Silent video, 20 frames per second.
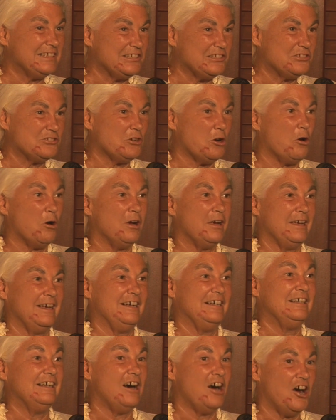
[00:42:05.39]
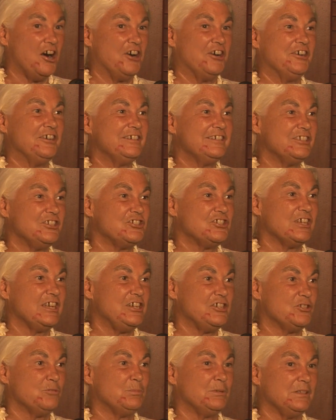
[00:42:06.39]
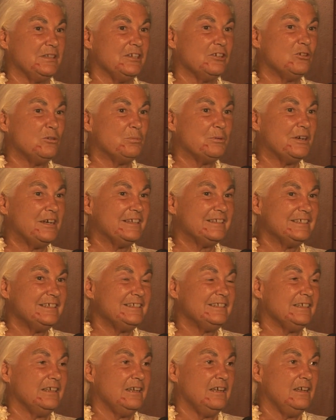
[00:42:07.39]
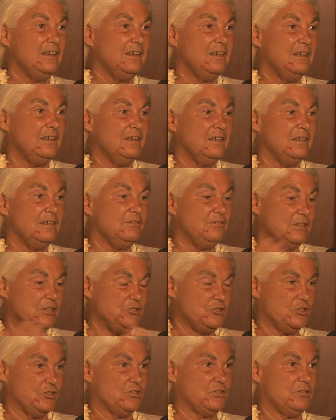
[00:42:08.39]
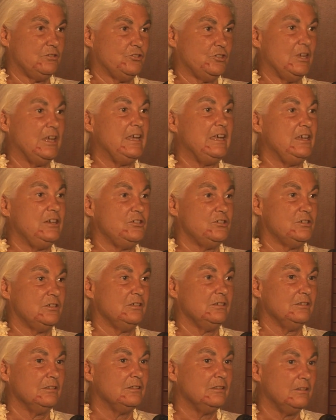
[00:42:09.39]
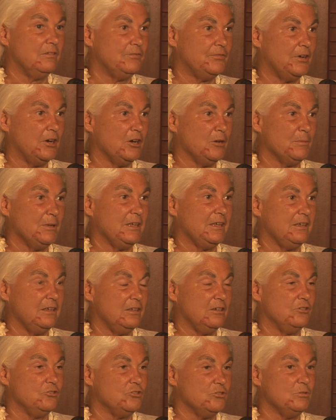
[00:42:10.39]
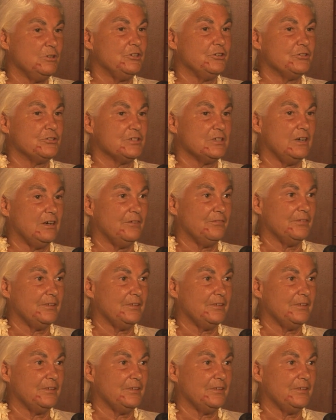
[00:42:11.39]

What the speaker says: it's so hard to change the political process, then just change the farming. You know, do it yourself.